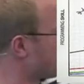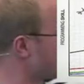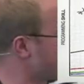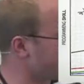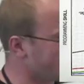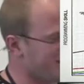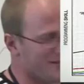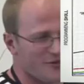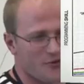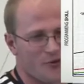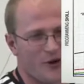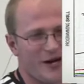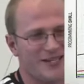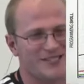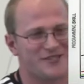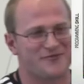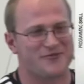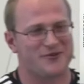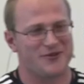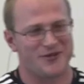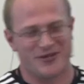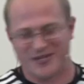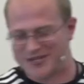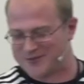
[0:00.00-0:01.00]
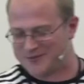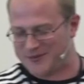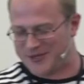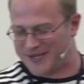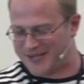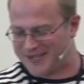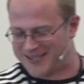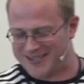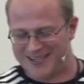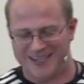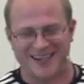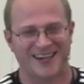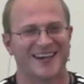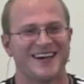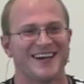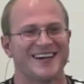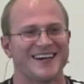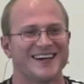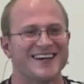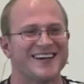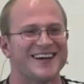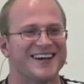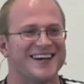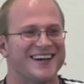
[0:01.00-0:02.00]
one did the rounds a few years
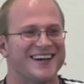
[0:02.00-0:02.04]
back.